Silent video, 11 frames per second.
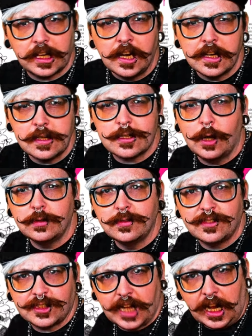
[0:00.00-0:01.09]
a
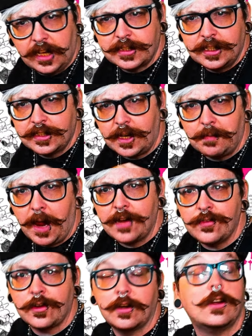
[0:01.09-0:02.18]
gun-toting skeleton
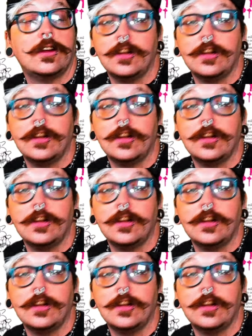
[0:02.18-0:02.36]
commander, you